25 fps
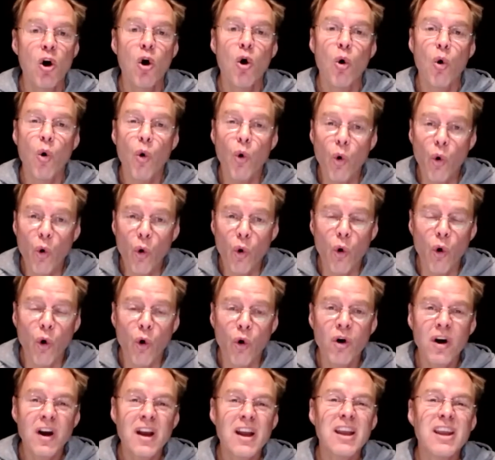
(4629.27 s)
or
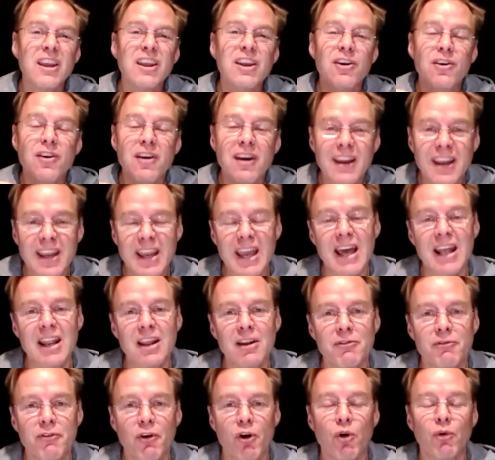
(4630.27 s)
you can get
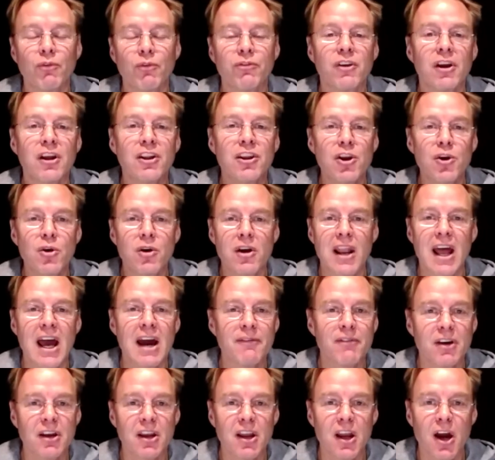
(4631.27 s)
involved and you can have a
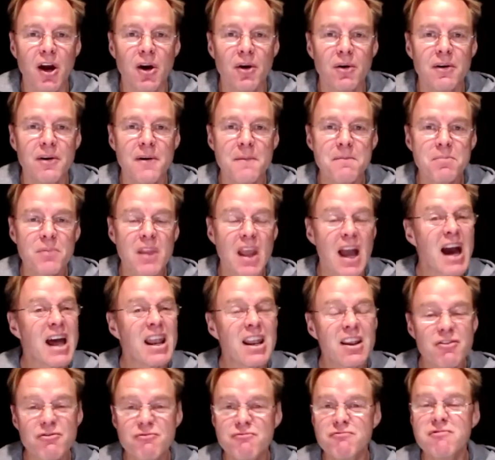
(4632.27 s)
go. And it's
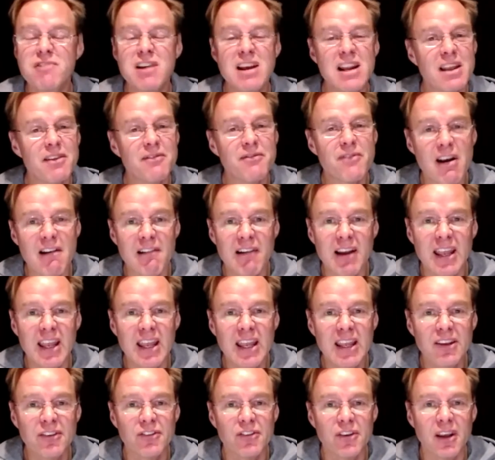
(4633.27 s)
really very
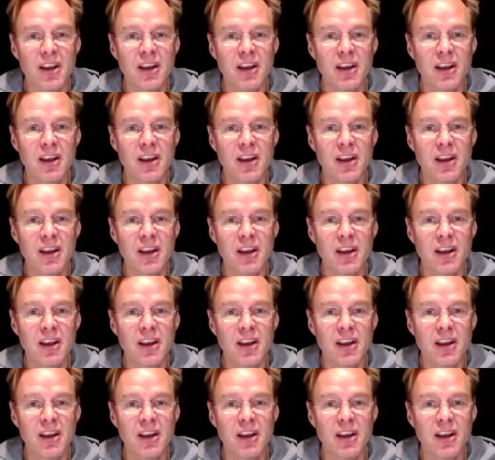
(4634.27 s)
easy.